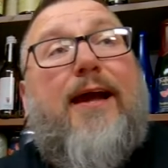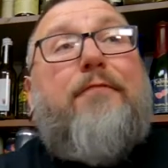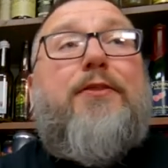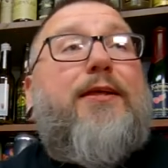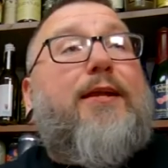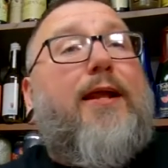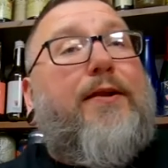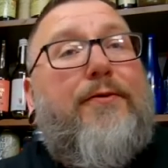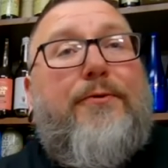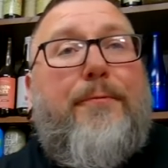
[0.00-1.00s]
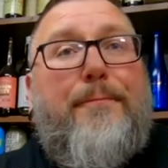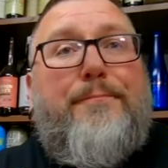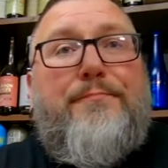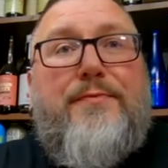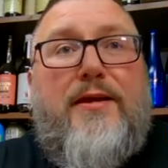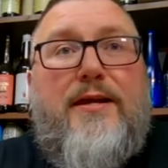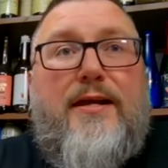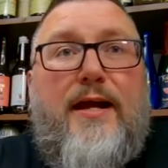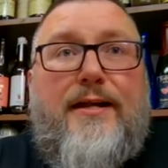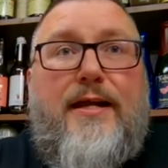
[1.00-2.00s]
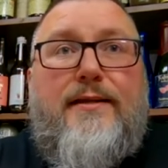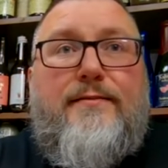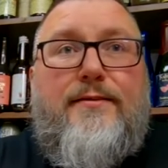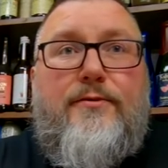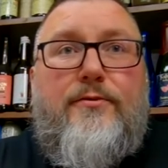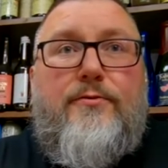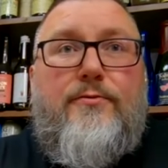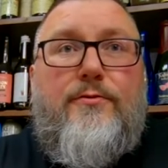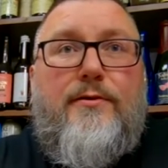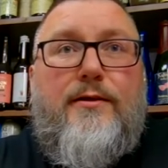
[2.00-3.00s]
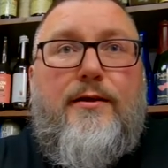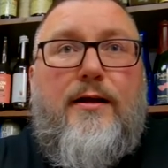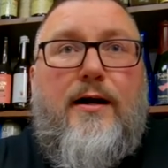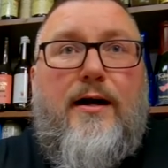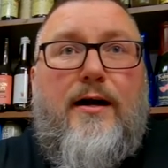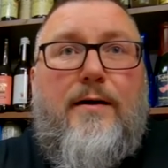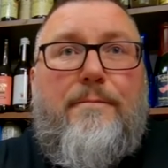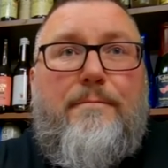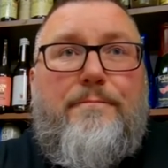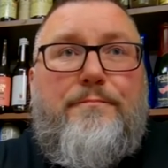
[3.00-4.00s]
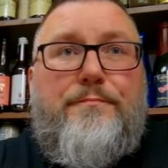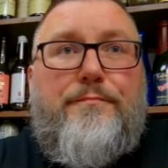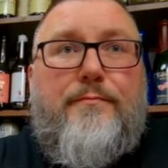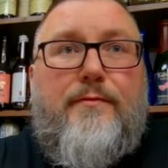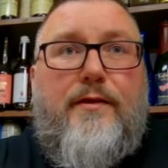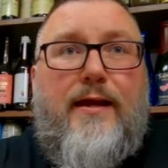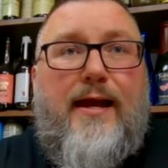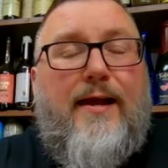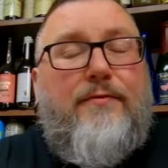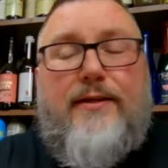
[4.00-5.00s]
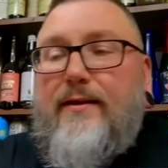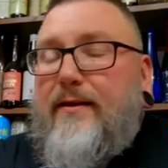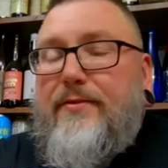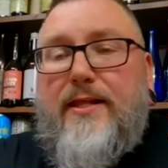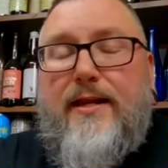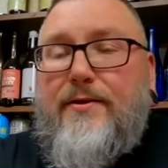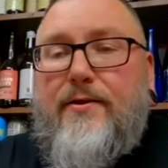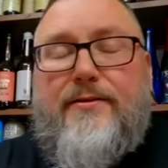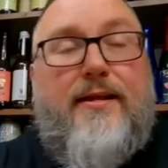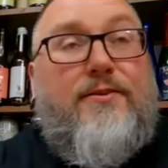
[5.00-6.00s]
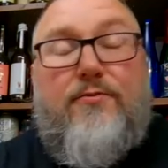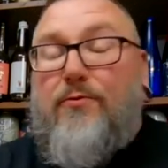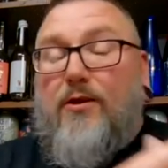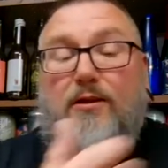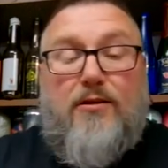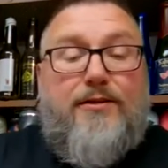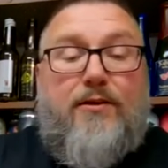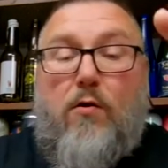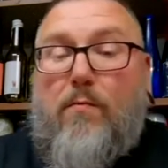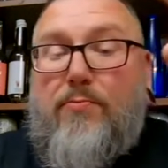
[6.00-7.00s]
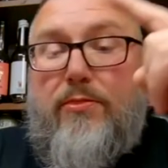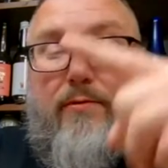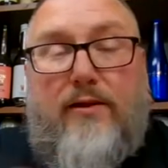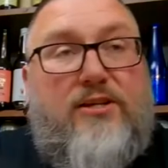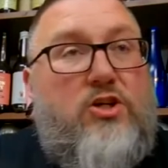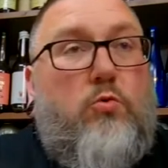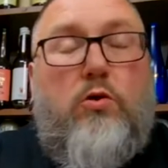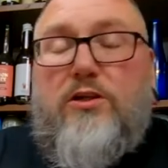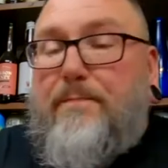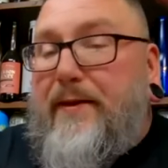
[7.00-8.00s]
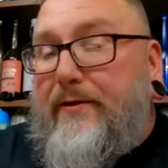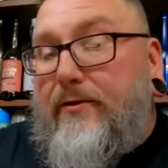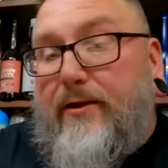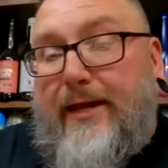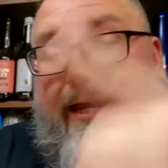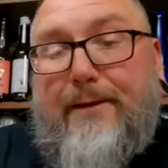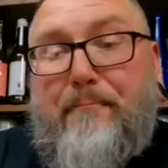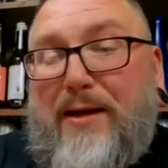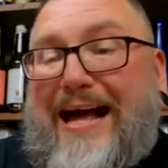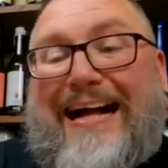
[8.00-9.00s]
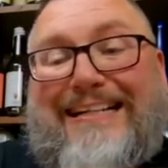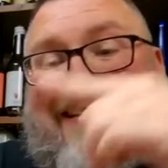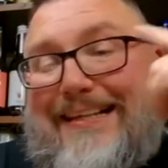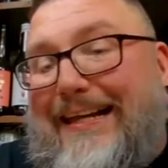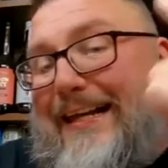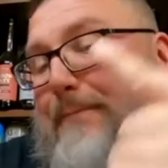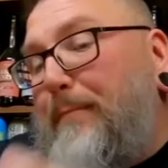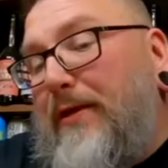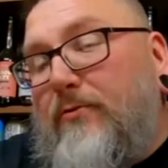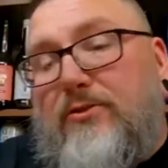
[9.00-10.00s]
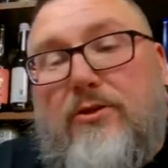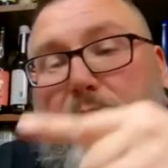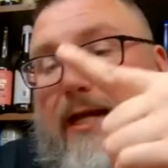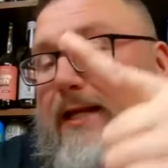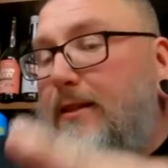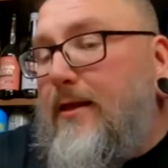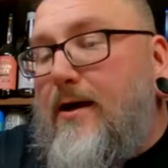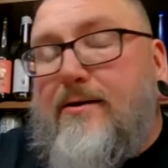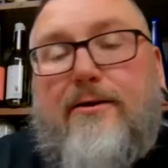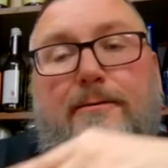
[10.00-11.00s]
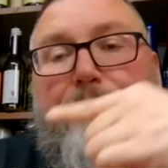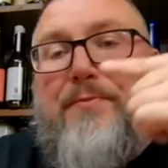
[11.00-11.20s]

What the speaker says: everything they do, and they do, everything they do, because they do, you know, Schwarz beer and Bock and Pilsner and lager